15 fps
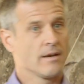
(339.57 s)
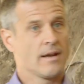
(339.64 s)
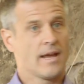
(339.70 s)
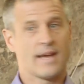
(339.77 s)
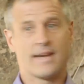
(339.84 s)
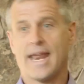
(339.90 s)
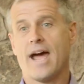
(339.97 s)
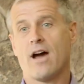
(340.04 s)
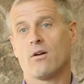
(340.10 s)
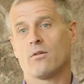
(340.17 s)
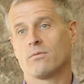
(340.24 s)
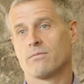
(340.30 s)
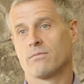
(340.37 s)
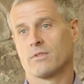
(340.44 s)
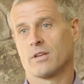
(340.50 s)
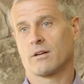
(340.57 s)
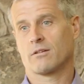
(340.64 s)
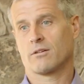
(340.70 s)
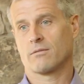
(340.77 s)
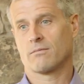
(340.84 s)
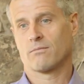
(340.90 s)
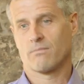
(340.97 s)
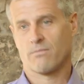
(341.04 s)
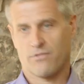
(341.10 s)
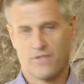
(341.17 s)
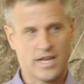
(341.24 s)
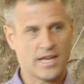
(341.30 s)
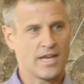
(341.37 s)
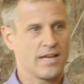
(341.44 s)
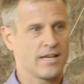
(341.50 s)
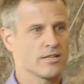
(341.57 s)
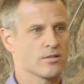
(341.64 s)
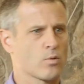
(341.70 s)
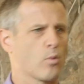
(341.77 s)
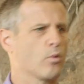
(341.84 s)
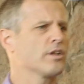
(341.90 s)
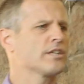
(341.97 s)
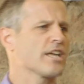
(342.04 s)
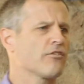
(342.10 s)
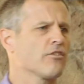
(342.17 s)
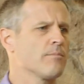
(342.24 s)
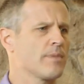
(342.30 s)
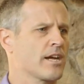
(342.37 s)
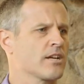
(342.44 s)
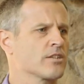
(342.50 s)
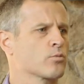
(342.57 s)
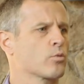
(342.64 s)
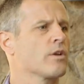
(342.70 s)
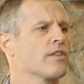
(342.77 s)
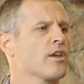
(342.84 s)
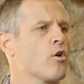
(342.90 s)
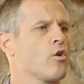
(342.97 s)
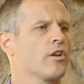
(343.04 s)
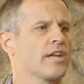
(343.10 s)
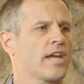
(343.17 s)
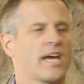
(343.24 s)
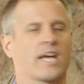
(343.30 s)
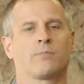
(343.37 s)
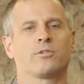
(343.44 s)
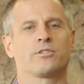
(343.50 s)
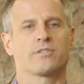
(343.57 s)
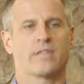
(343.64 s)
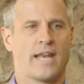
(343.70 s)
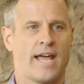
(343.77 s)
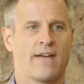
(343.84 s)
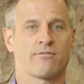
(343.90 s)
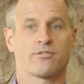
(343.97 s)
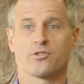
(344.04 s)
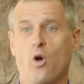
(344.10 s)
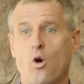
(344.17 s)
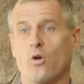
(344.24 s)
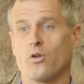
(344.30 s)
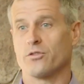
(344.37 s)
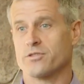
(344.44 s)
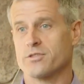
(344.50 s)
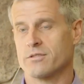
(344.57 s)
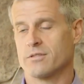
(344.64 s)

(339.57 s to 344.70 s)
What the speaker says: And now the thinking is, well, we're different because we're the only animals that have souls.